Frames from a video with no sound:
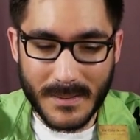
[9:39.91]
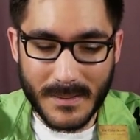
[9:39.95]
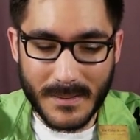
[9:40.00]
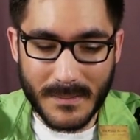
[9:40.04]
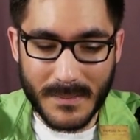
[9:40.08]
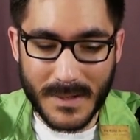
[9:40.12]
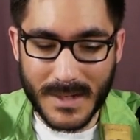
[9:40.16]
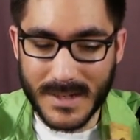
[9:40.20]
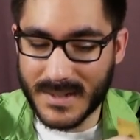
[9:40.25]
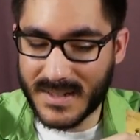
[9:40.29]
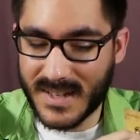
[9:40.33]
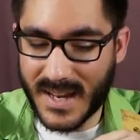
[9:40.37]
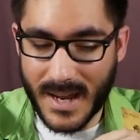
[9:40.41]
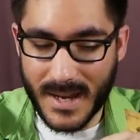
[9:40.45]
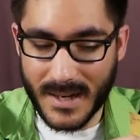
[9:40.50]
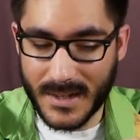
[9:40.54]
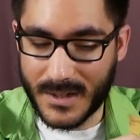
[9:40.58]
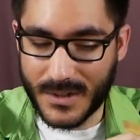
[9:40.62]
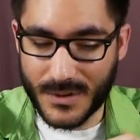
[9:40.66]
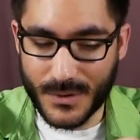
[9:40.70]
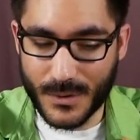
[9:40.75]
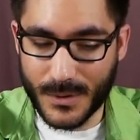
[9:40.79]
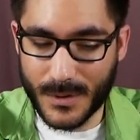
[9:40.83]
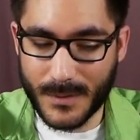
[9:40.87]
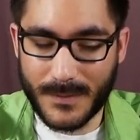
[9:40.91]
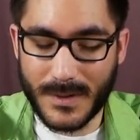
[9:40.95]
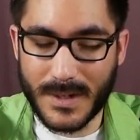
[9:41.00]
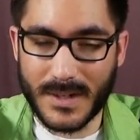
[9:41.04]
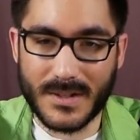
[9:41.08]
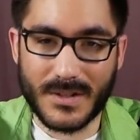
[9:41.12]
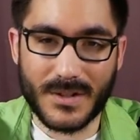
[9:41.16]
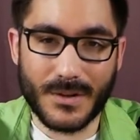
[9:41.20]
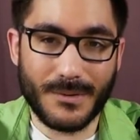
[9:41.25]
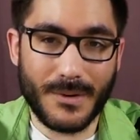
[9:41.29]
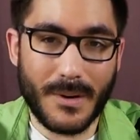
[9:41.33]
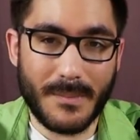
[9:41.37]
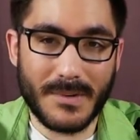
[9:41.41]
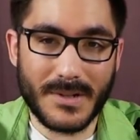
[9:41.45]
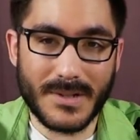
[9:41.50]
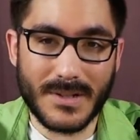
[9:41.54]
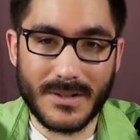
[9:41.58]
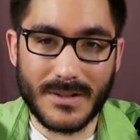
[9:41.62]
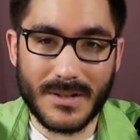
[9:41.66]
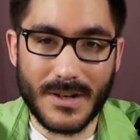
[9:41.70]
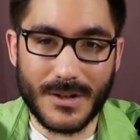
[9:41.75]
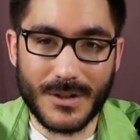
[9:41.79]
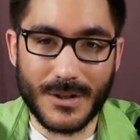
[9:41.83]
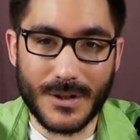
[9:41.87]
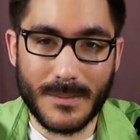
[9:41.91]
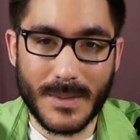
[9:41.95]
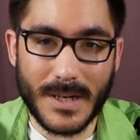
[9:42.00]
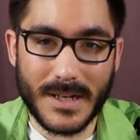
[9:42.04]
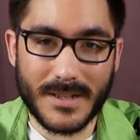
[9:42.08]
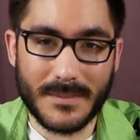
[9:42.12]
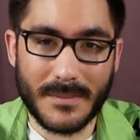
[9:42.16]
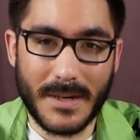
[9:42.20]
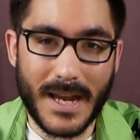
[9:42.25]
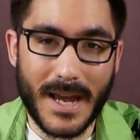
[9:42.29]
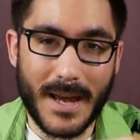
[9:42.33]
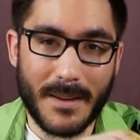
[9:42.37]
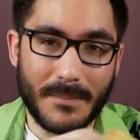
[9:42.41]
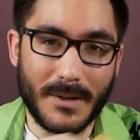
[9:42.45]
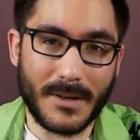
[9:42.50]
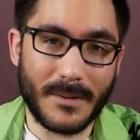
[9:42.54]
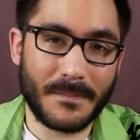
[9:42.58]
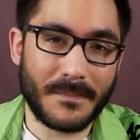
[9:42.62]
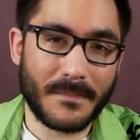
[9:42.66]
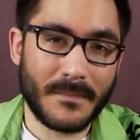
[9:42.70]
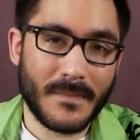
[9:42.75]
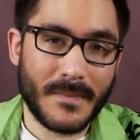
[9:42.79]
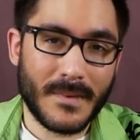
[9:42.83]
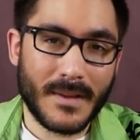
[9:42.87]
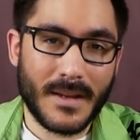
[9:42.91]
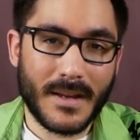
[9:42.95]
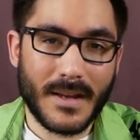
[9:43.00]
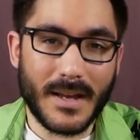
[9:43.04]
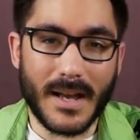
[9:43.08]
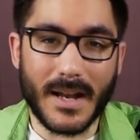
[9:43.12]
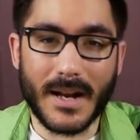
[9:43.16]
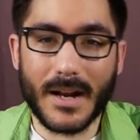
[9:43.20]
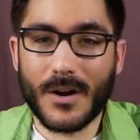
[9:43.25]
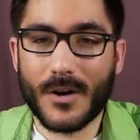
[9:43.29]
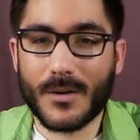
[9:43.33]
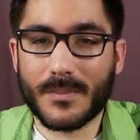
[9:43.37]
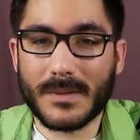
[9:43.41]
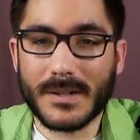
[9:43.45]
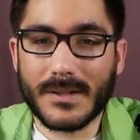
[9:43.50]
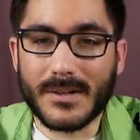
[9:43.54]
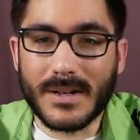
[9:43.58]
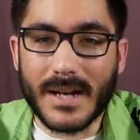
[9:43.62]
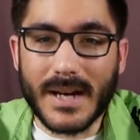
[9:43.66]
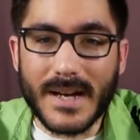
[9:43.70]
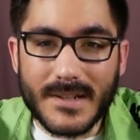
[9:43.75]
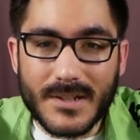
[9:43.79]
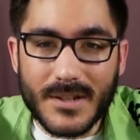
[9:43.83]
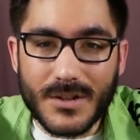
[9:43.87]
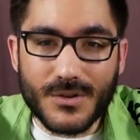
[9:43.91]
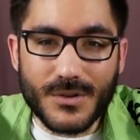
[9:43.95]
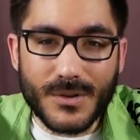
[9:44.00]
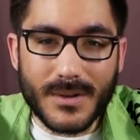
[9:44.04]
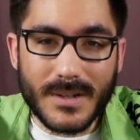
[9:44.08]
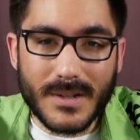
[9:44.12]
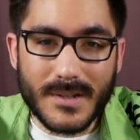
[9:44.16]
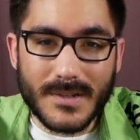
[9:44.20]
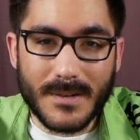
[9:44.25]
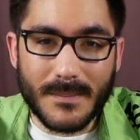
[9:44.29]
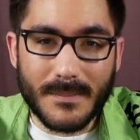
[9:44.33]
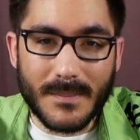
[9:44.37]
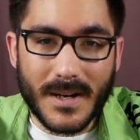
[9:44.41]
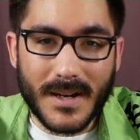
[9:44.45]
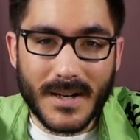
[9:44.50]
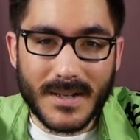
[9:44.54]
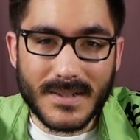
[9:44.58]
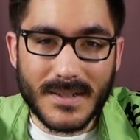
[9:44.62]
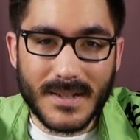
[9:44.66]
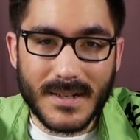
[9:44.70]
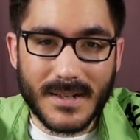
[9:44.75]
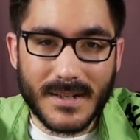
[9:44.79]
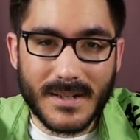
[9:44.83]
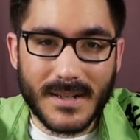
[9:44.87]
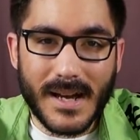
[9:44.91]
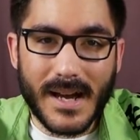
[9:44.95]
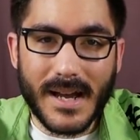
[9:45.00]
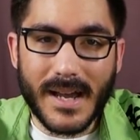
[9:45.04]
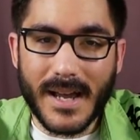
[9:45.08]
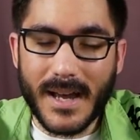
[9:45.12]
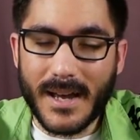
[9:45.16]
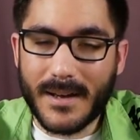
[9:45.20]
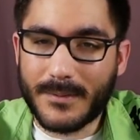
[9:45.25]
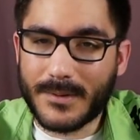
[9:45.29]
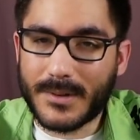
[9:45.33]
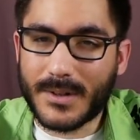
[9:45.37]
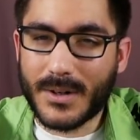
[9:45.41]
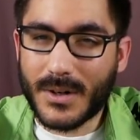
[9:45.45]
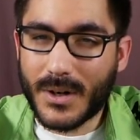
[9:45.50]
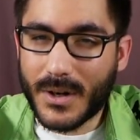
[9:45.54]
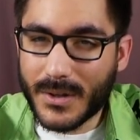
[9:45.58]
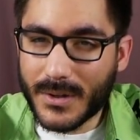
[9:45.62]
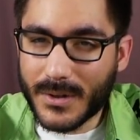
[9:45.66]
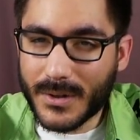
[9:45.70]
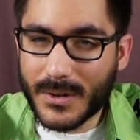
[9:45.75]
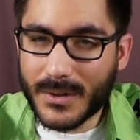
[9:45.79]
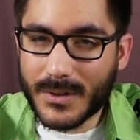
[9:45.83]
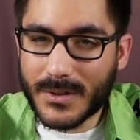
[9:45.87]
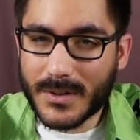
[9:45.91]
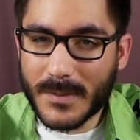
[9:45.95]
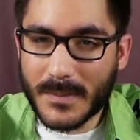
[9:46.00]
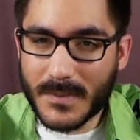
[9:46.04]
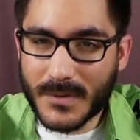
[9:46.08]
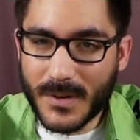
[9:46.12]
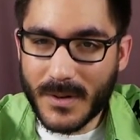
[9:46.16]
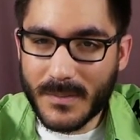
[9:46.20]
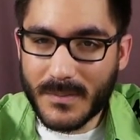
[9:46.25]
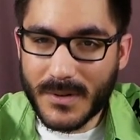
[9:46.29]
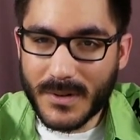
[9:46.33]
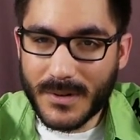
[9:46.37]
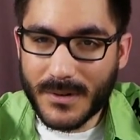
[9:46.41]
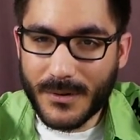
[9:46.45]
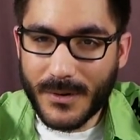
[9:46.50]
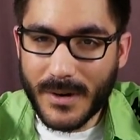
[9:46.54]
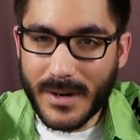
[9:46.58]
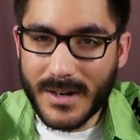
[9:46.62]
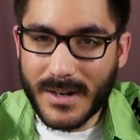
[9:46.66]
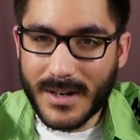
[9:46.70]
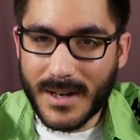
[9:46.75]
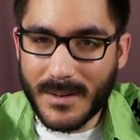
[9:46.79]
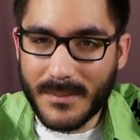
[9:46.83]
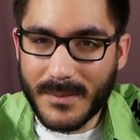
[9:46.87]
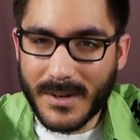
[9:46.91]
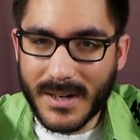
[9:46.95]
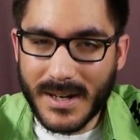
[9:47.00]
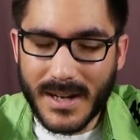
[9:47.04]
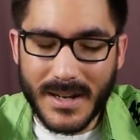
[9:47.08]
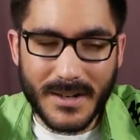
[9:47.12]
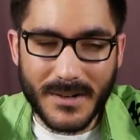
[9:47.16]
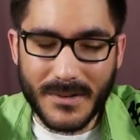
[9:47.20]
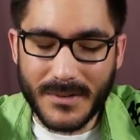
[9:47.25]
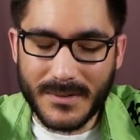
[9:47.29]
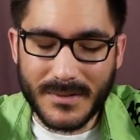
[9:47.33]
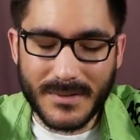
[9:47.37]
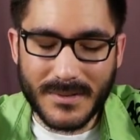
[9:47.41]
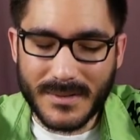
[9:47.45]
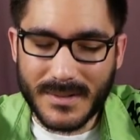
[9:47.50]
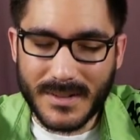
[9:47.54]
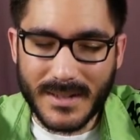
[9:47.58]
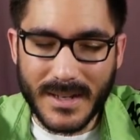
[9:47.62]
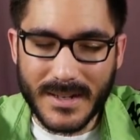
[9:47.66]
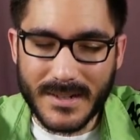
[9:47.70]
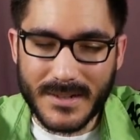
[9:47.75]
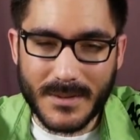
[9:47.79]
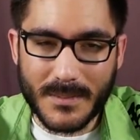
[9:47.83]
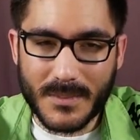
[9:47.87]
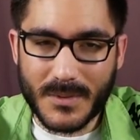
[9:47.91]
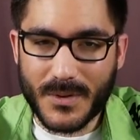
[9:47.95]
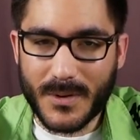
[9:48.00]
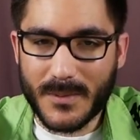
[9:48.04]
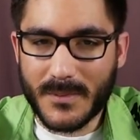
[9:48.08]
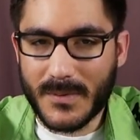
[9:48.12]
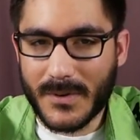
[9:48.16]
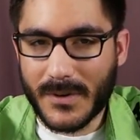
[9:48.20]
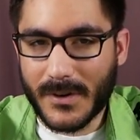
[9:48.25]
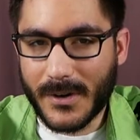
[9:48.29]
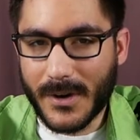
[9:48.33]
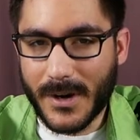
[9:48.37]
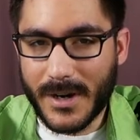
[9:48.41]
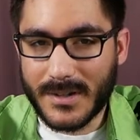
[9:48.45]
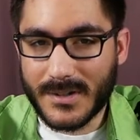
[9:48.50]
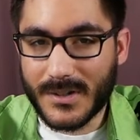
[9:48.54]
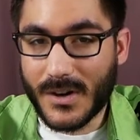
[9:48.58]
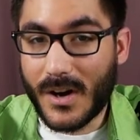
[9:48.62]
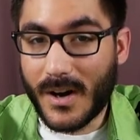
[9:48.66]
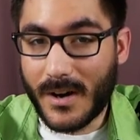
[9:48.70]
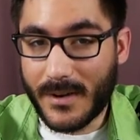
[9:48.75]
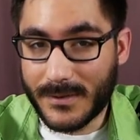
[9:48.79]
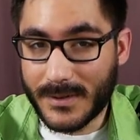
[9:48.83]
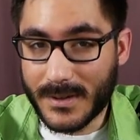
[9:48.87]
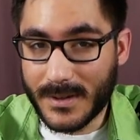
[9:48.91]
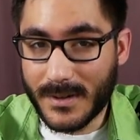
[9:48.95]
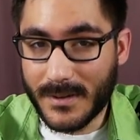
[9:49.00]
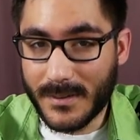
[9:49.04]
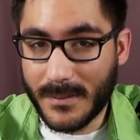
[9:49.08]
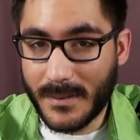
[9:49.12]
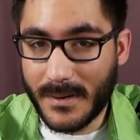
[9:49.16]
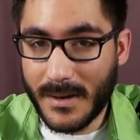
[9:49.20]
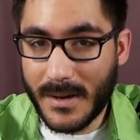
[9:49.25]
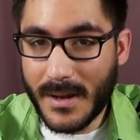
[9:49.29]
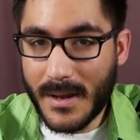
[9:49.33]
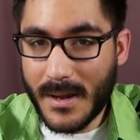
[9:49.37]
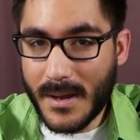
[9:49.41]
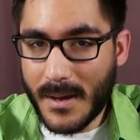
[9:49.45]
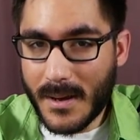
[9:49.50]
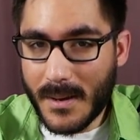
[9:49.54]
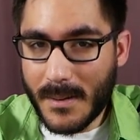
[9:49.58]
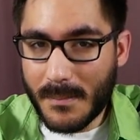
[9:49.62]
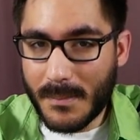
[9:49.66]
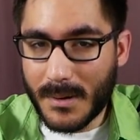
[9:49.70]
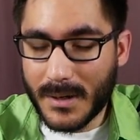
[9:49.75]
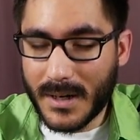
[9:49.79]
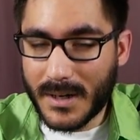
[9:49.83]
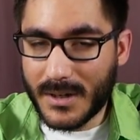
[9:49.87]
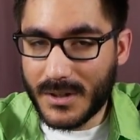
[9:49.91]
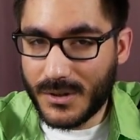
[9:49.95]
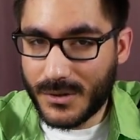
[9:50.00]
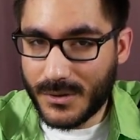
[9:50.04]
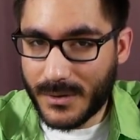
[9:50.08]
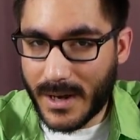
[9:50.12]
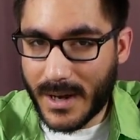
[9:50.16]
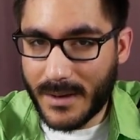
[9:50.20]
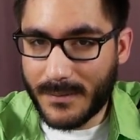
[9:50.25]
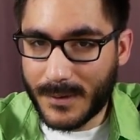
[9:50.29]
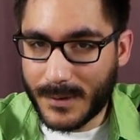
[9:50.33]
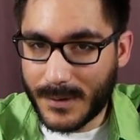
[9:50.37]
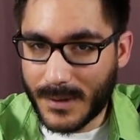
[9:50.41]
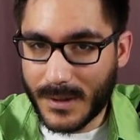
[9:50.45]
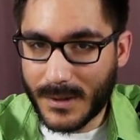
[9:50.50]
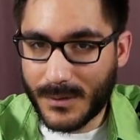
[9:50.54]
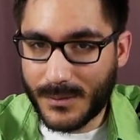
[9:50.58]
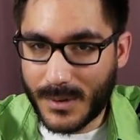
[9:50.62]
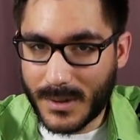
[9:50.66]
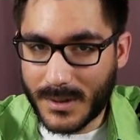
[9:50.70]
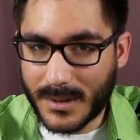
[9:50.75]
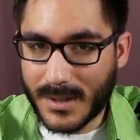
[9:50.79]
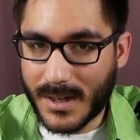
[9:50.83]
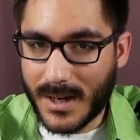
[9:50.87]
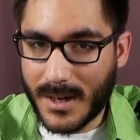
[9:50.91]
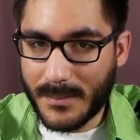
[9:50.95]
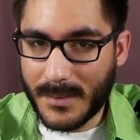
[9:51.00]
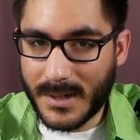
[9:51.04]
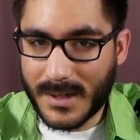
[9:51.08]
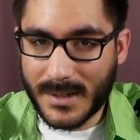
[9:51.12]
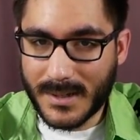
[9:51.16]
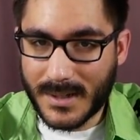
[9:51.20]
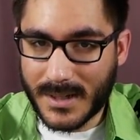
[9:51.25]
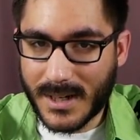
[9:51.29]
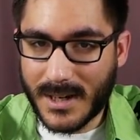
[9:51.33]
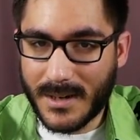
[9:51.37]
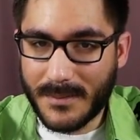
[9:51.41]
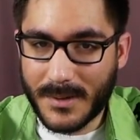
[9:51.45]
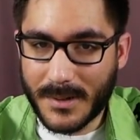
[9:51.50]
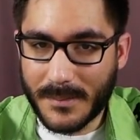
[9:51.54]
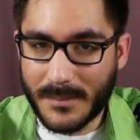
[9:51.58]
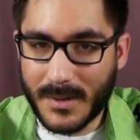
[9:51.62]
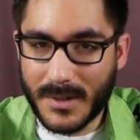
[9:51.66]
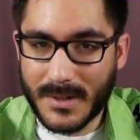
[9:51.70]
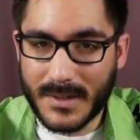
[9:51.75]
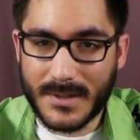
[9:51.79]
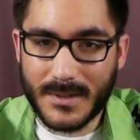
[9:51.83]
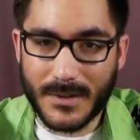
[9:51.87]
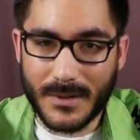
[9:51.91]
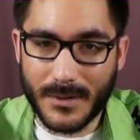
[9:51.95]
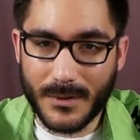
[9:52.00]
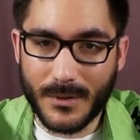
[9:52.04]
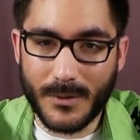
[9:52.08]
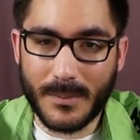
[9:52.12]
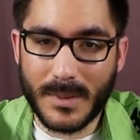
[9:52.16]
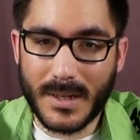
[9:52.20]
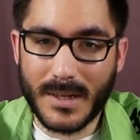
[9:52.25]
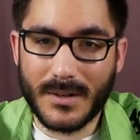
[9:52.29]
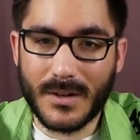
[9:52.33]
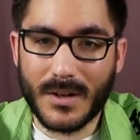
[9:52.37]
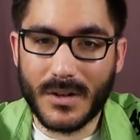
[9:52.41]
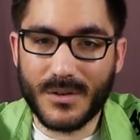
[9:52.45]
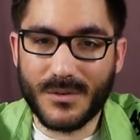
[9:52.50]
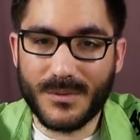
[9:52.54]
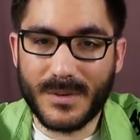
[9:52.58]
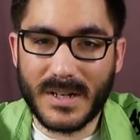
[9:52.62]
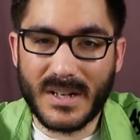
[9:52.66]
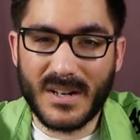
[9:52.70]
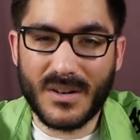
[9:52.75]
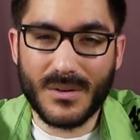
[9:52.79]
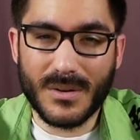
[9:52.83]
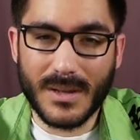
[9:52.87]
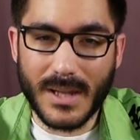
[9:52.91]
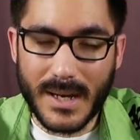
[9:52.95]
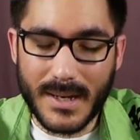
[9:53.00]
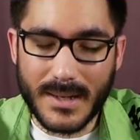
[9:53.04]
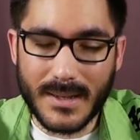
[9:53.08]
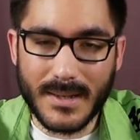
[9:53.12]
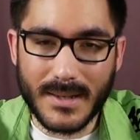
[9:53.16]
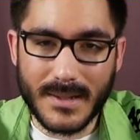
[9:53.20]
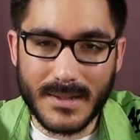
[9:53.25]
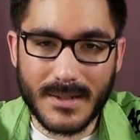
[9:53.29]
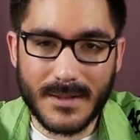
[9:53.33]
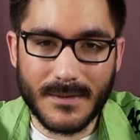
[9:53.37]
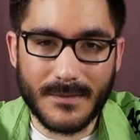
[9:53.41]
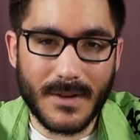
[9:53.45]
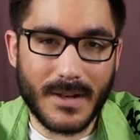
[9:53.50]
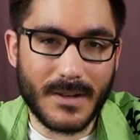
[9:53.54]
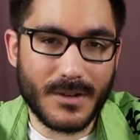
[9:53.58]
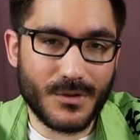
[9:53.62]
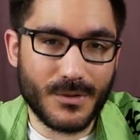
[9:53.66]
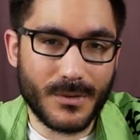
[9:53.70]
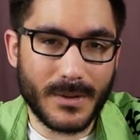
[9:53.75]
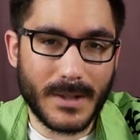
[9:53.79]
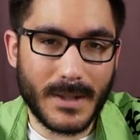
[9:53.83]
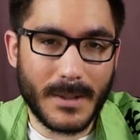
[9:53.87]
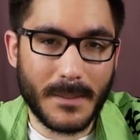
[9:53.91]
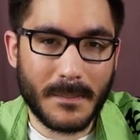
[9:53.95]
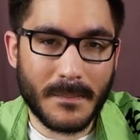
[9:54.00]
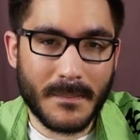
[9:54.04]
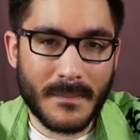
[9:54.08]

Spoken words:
because any sort of ESO representation makes me happy. And I hope that you guys enjoyed this unboxing. I have another subscription crate coming. I don't get subscription crates often, but I do have another one coming in the coming months, so there will be another video like this eventually.